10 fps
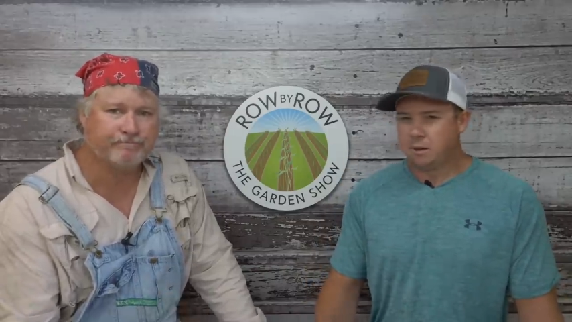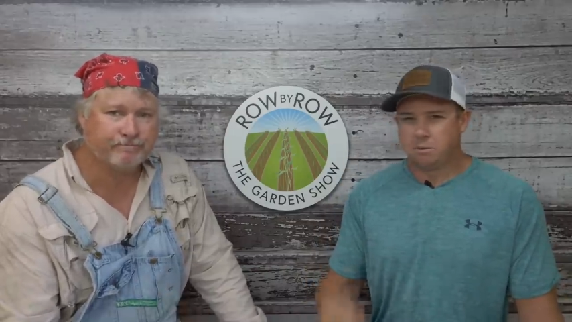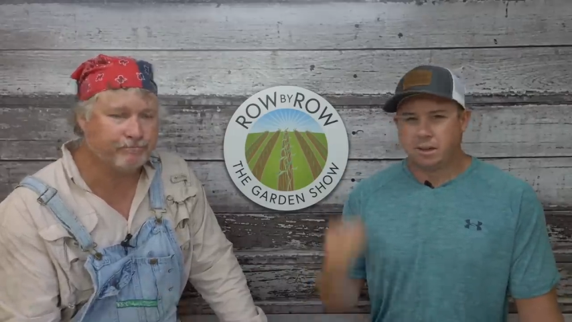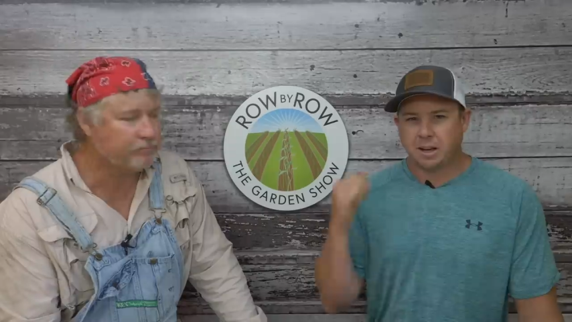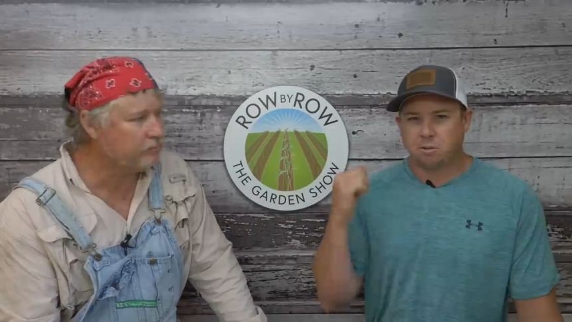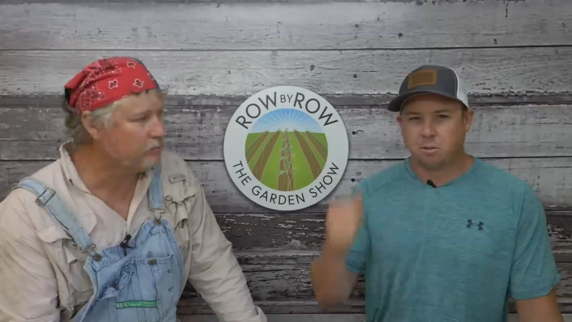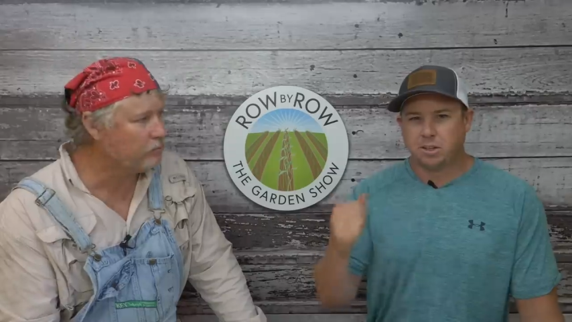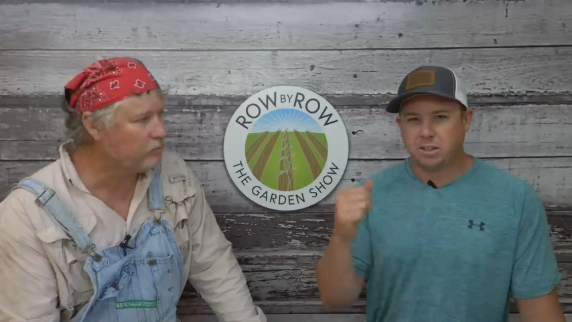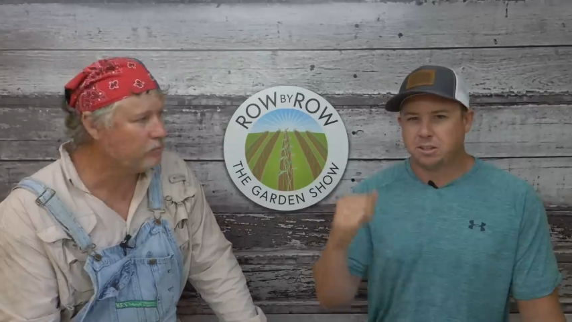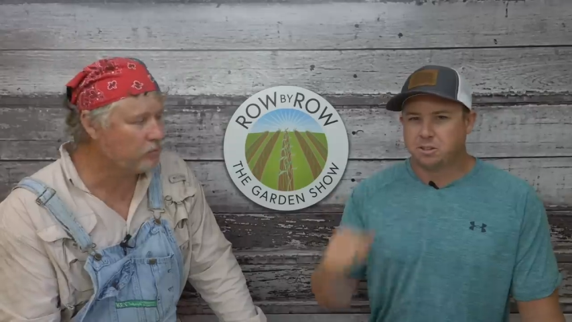Speaker 1: And we've got a
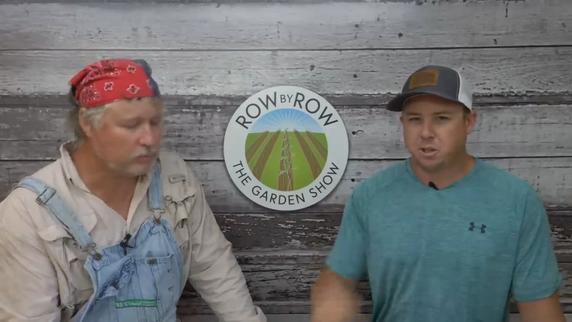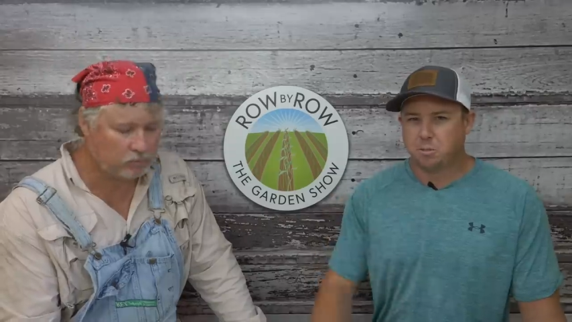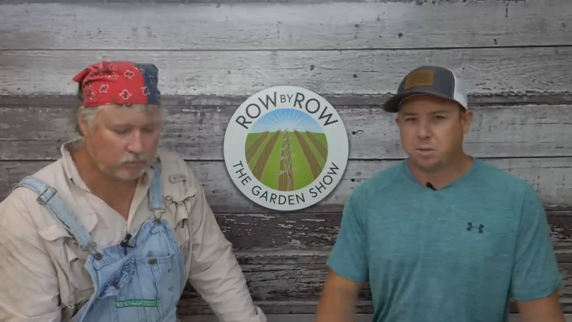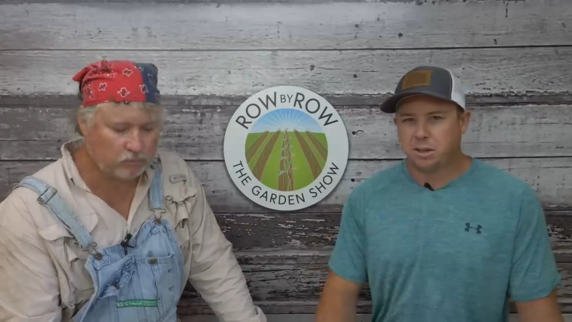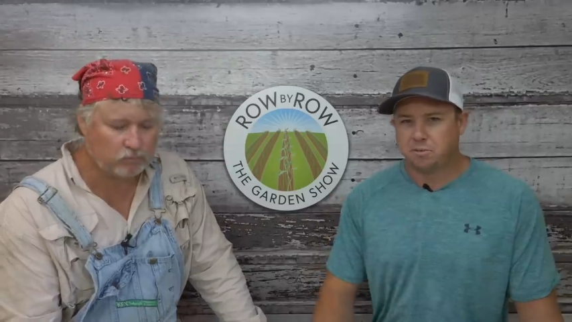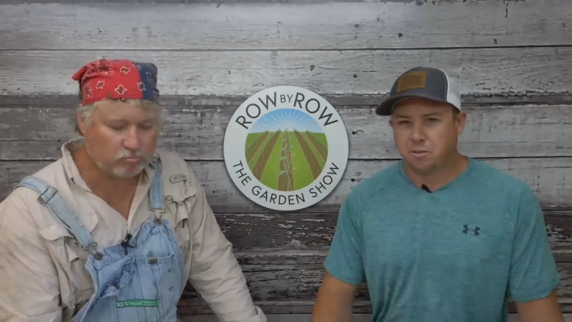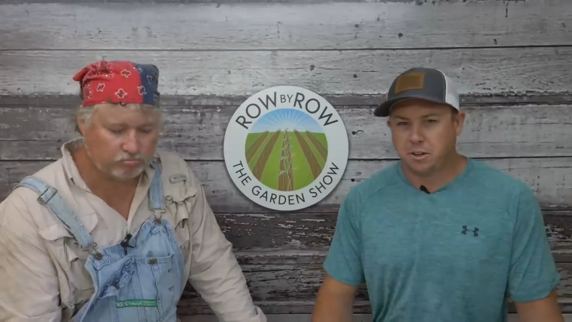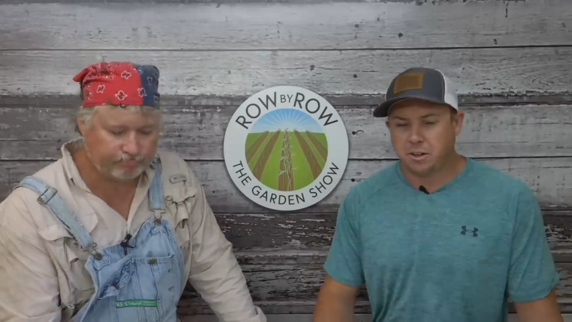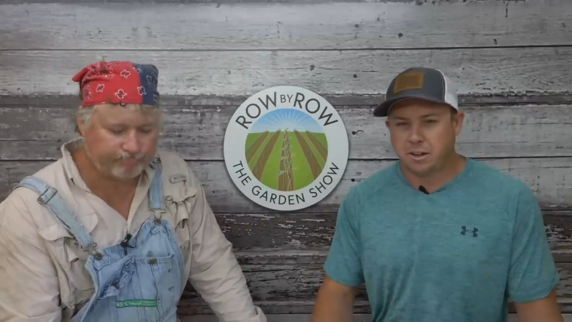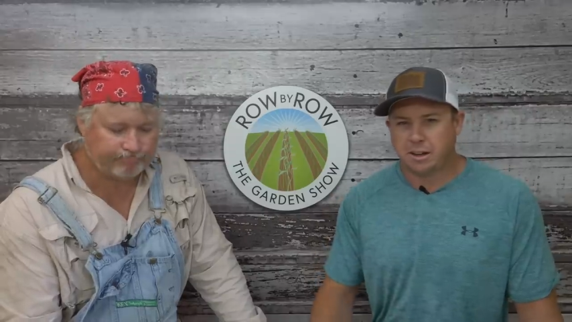really good show planned for
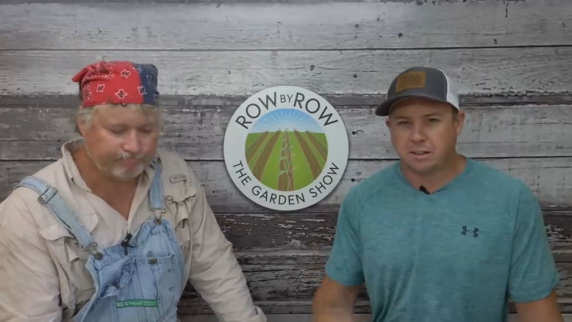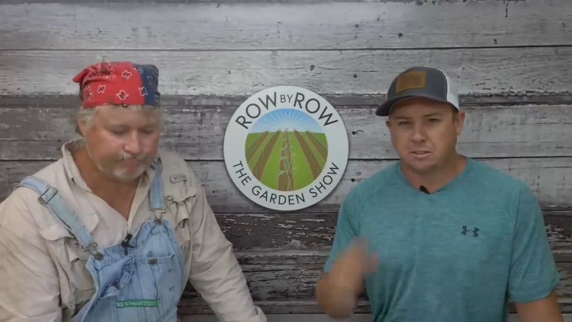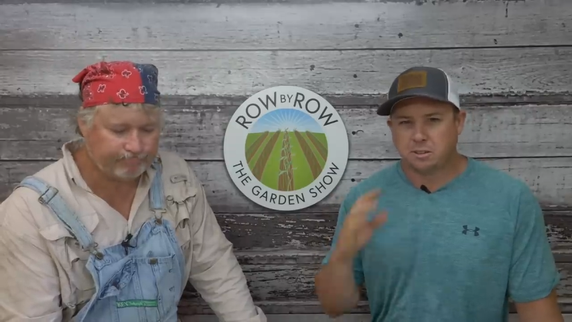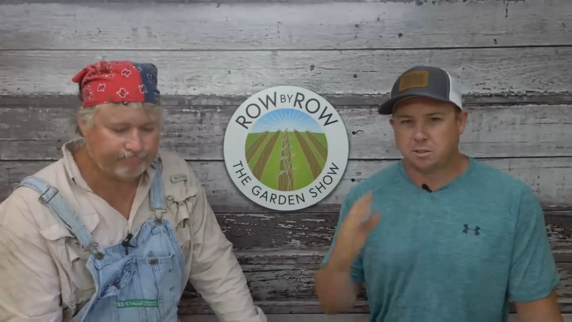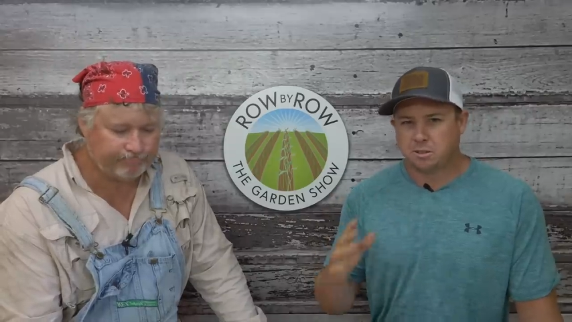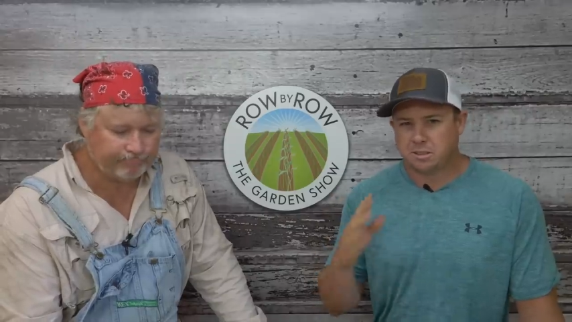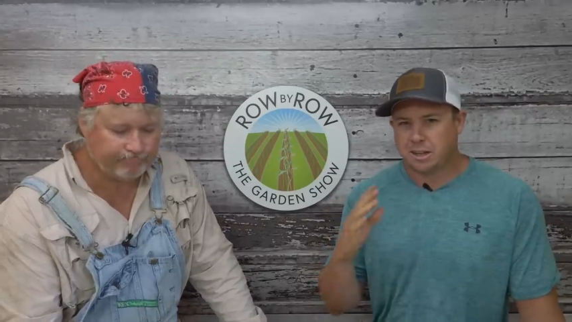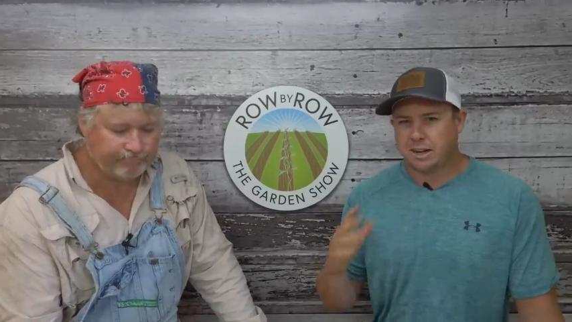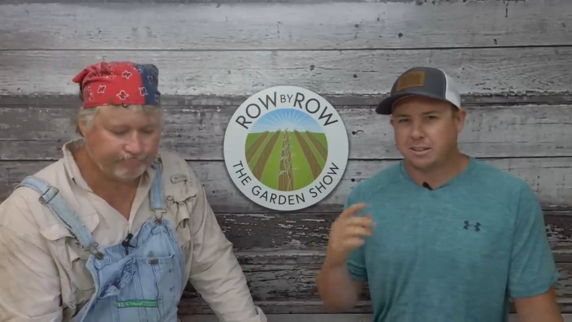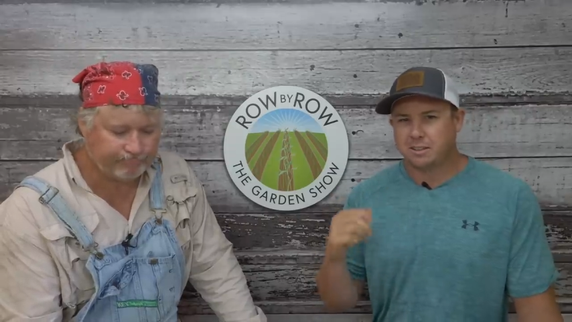you tonight. So
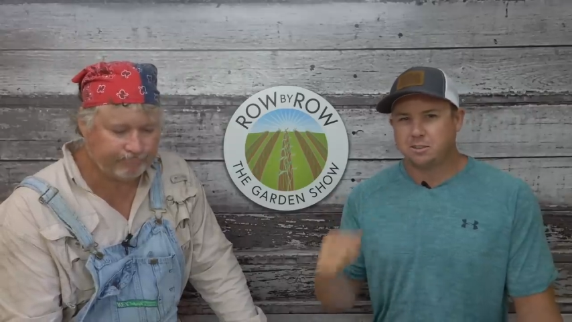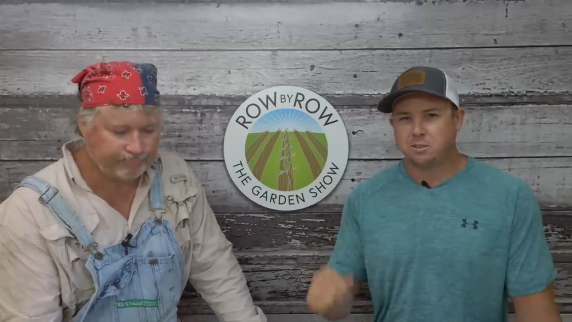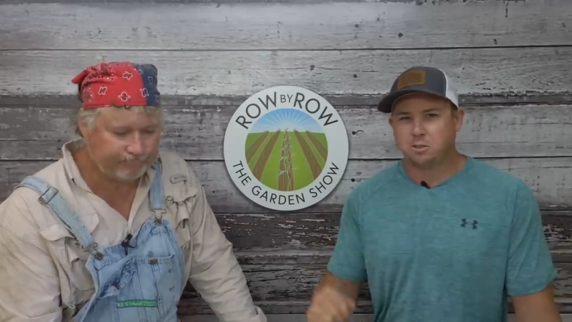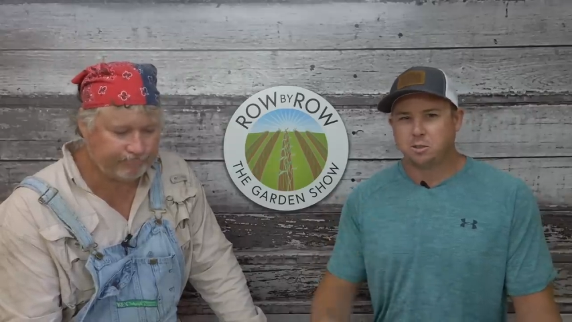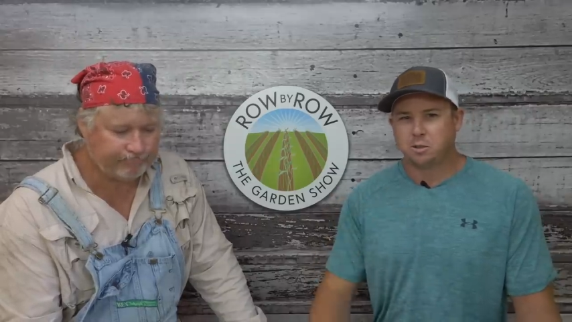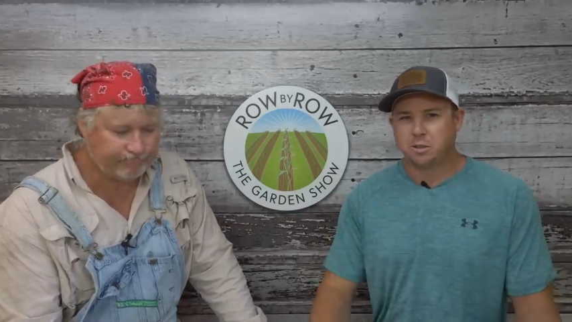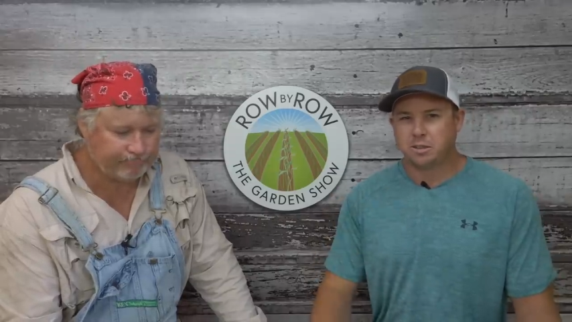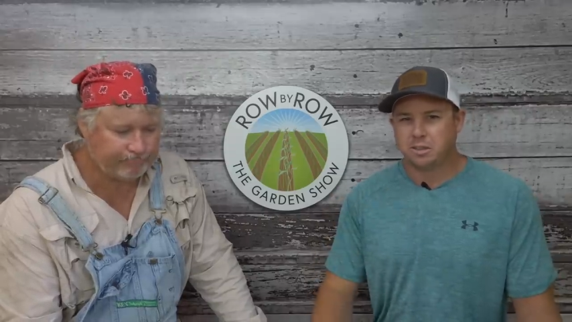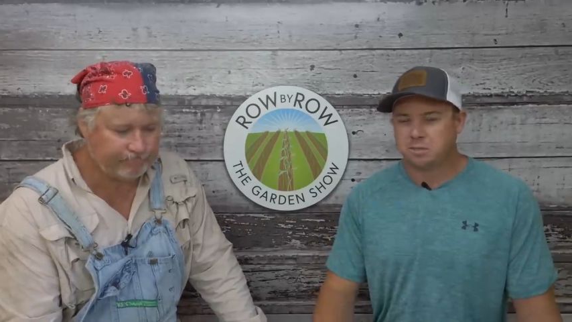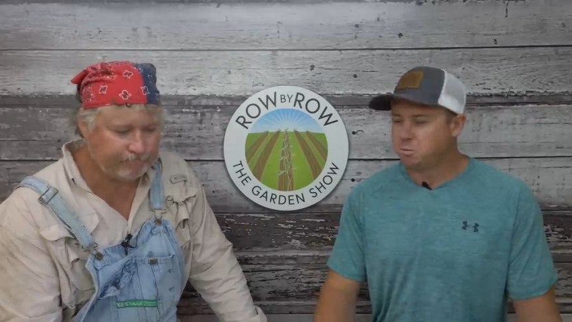excited that you're
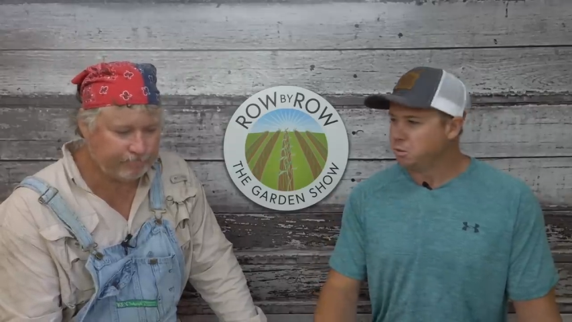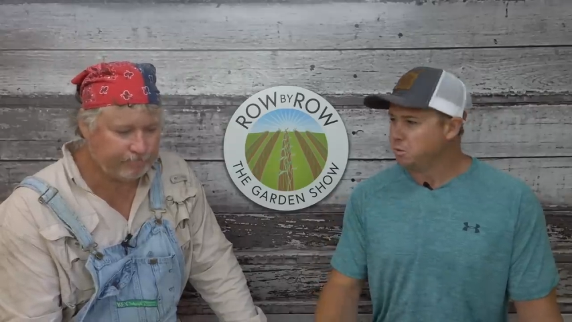joining us. We're